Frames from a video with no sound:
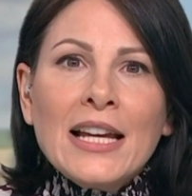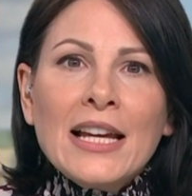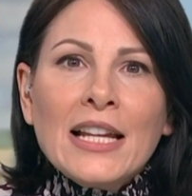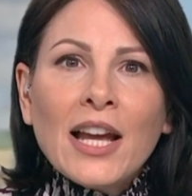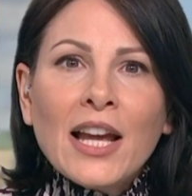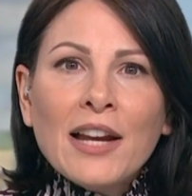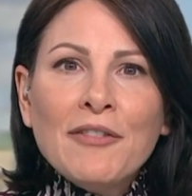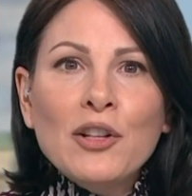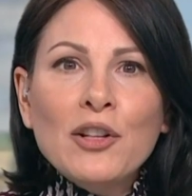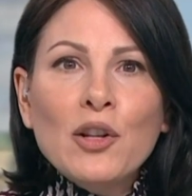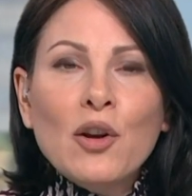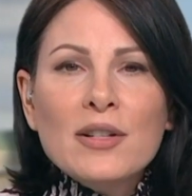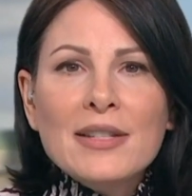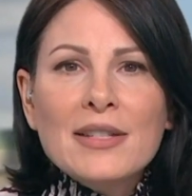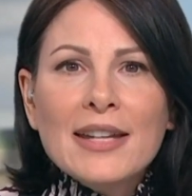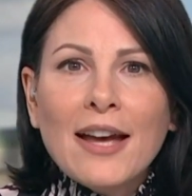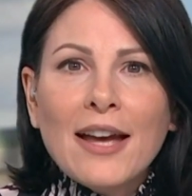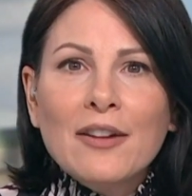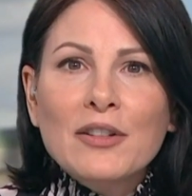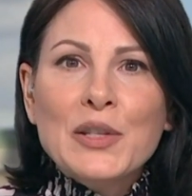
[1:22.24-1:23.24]
Life in
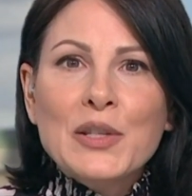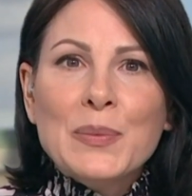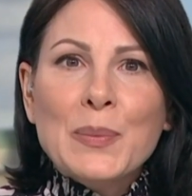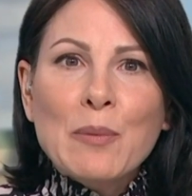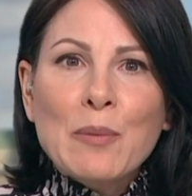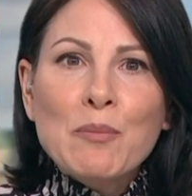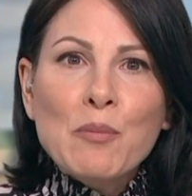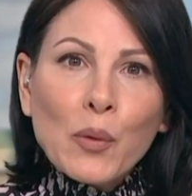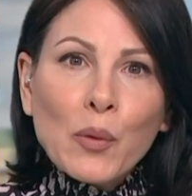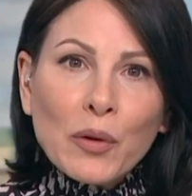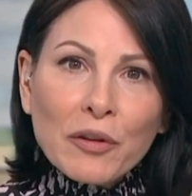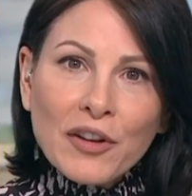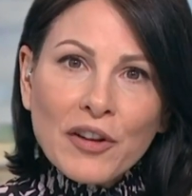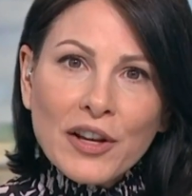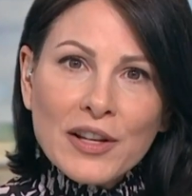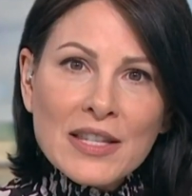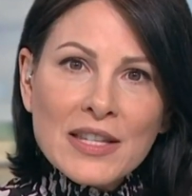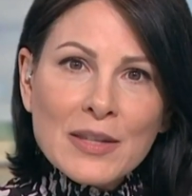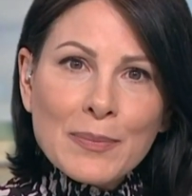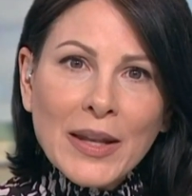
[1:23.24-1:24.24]
lockdown has meant more of
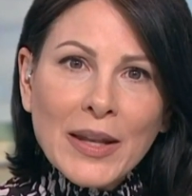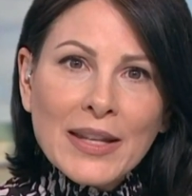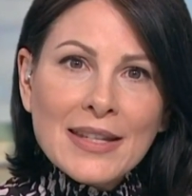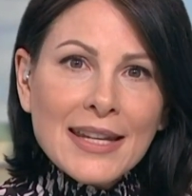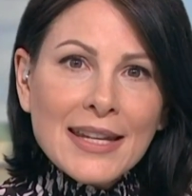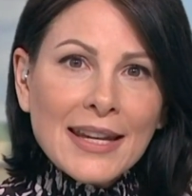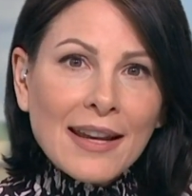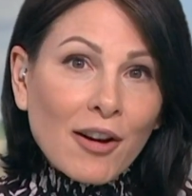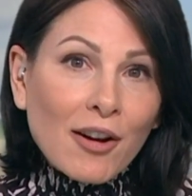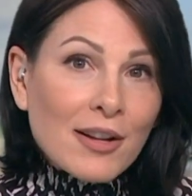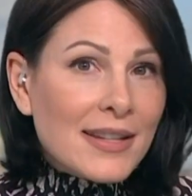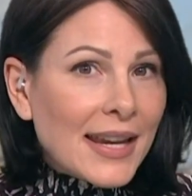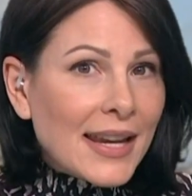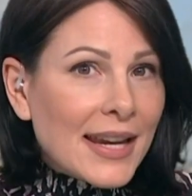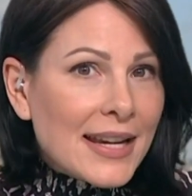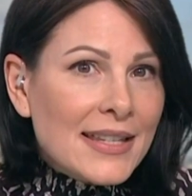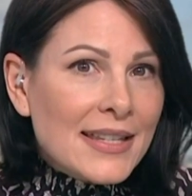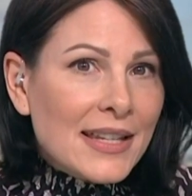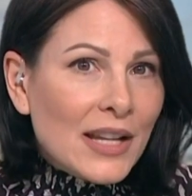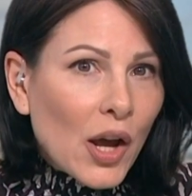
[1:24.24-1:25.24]
us spending our
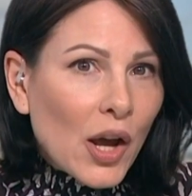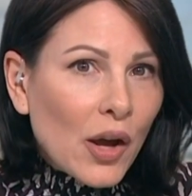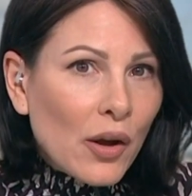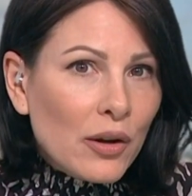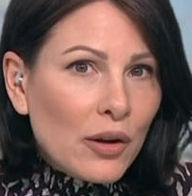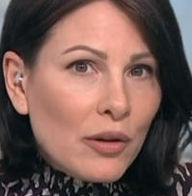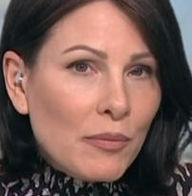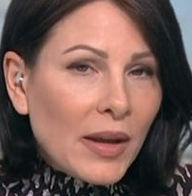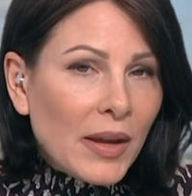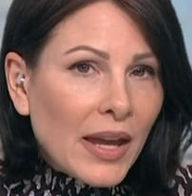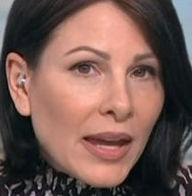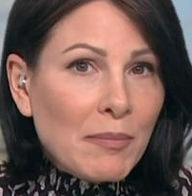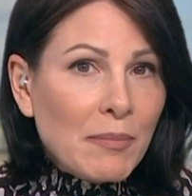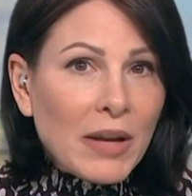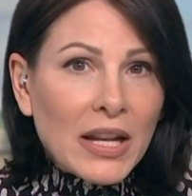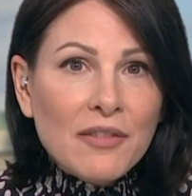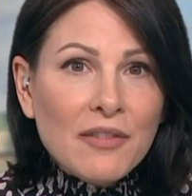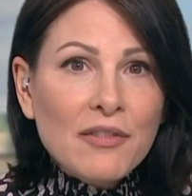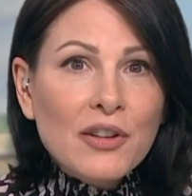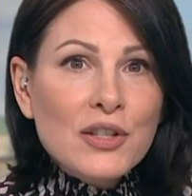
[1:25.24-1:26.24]
days at home, and
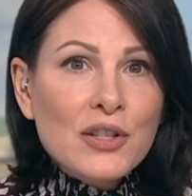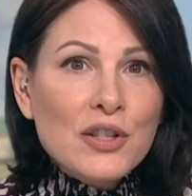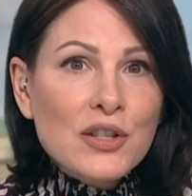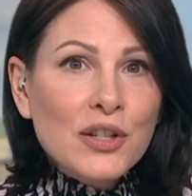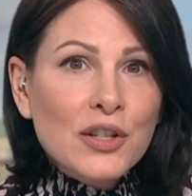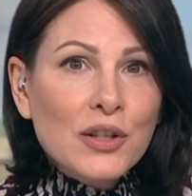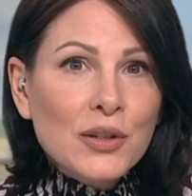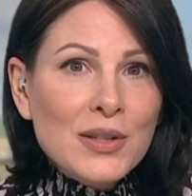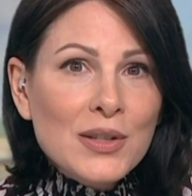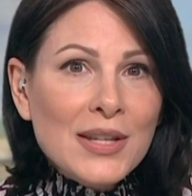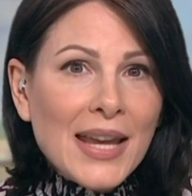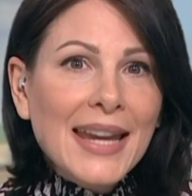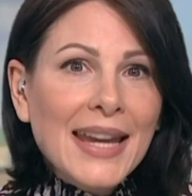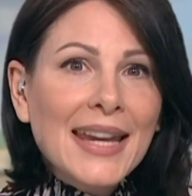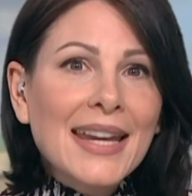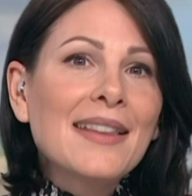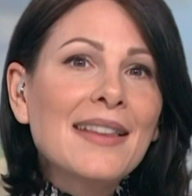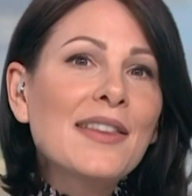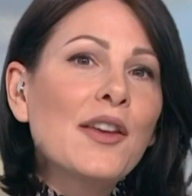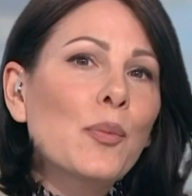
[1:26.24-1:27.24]
many of us too,
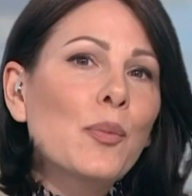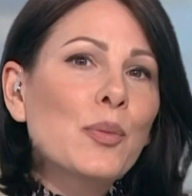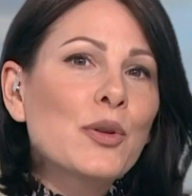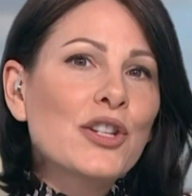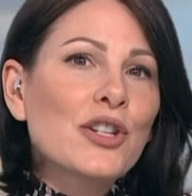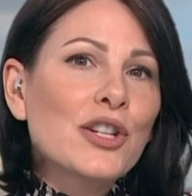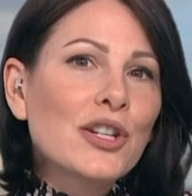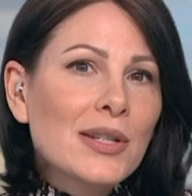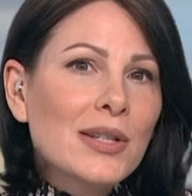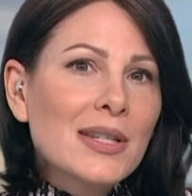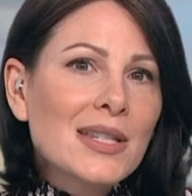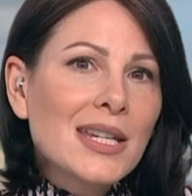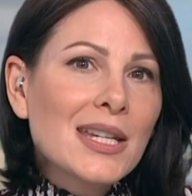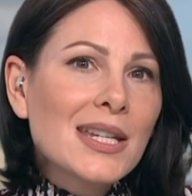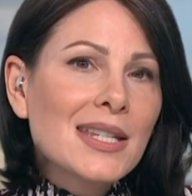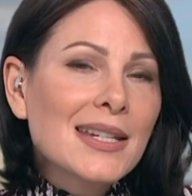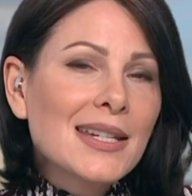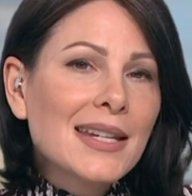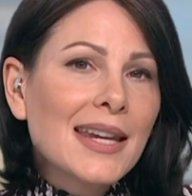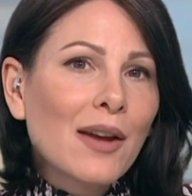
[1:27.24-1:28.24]
taking the opportunity
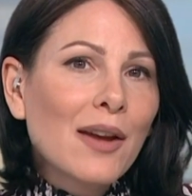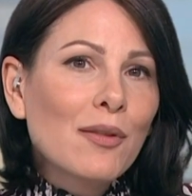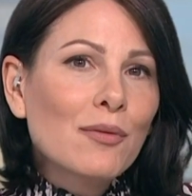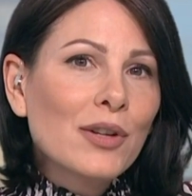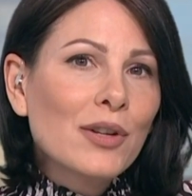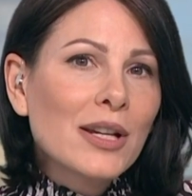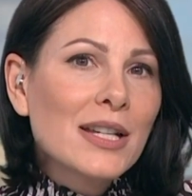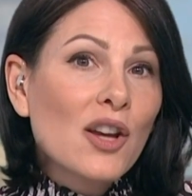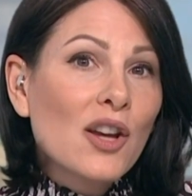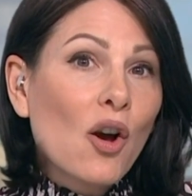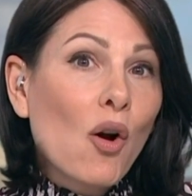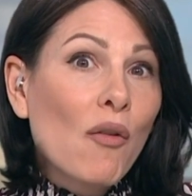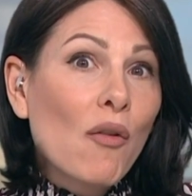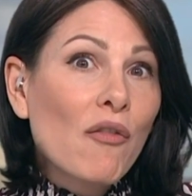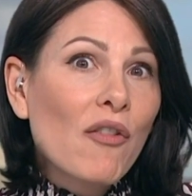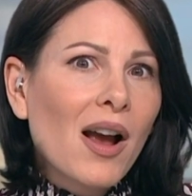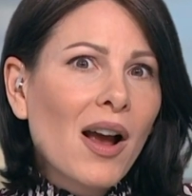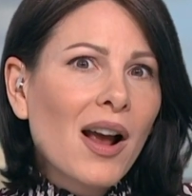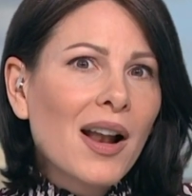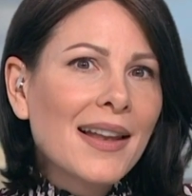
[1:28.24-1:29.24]
to get rid
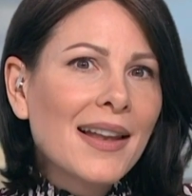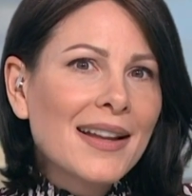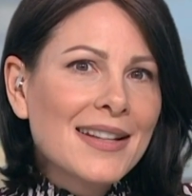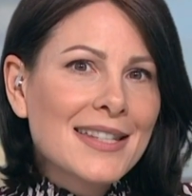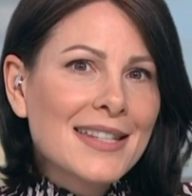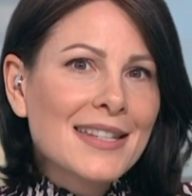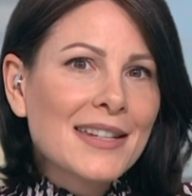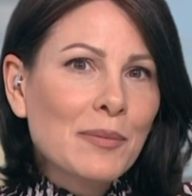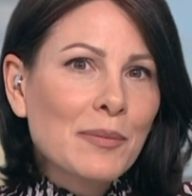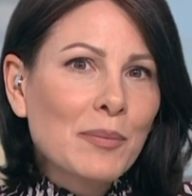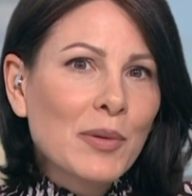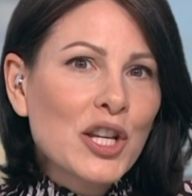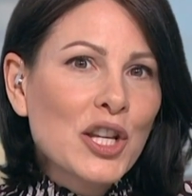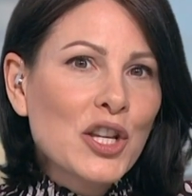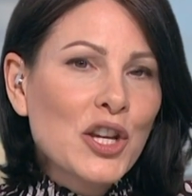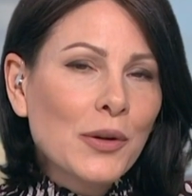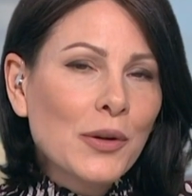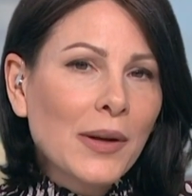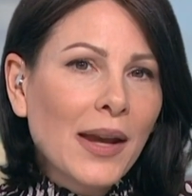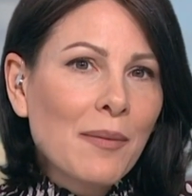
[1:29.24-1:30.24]
of clutter. But a
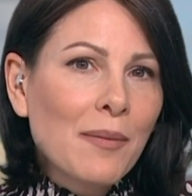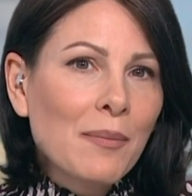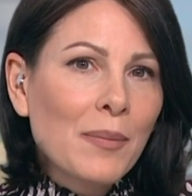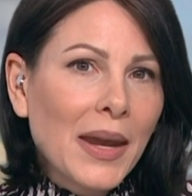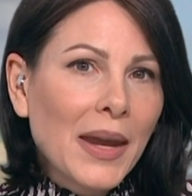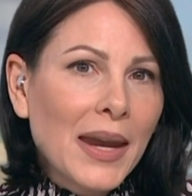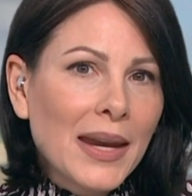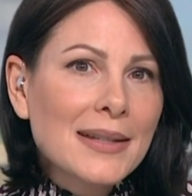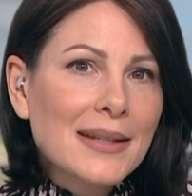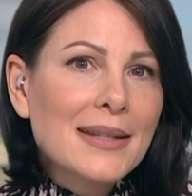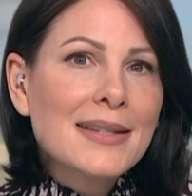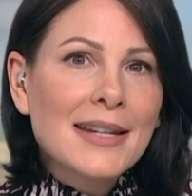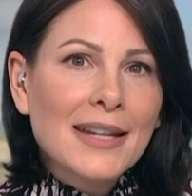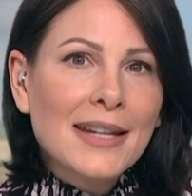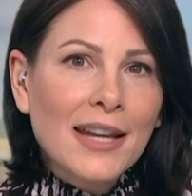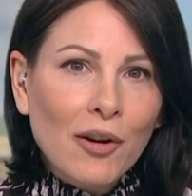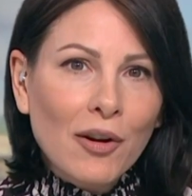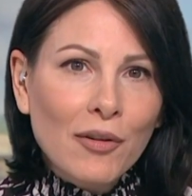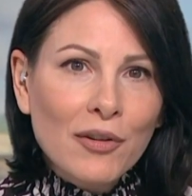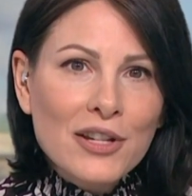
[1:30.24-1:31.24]
new campaign is
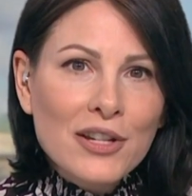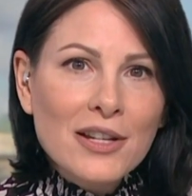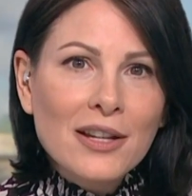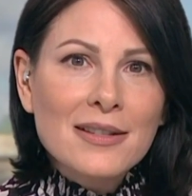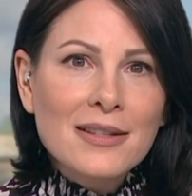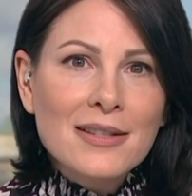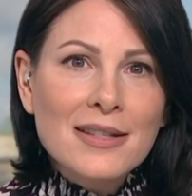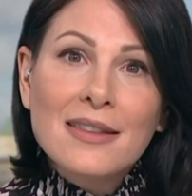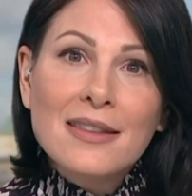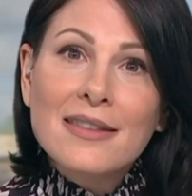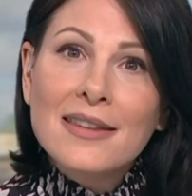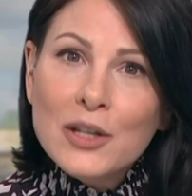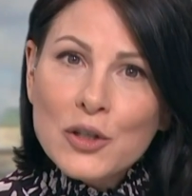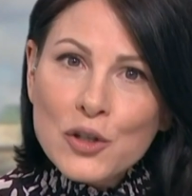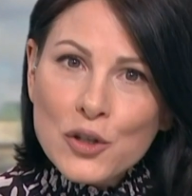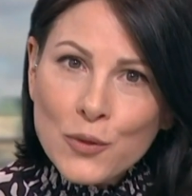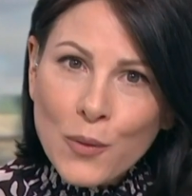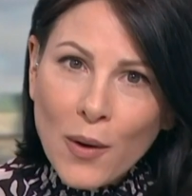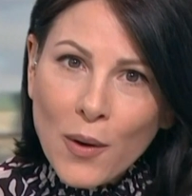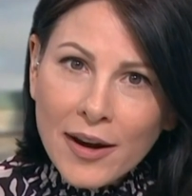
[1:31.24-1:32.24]
encouraging us to
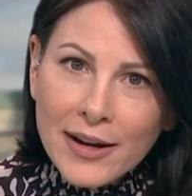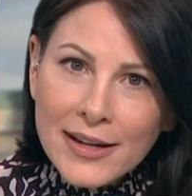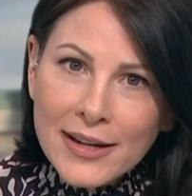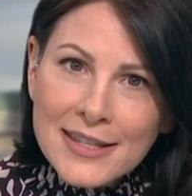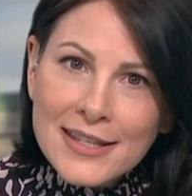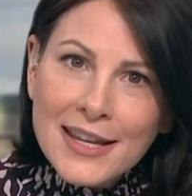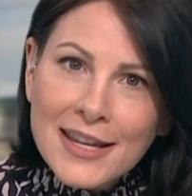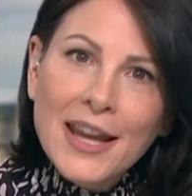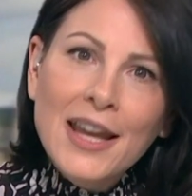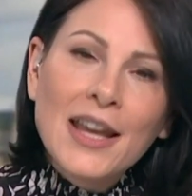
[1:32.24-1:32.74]
think twice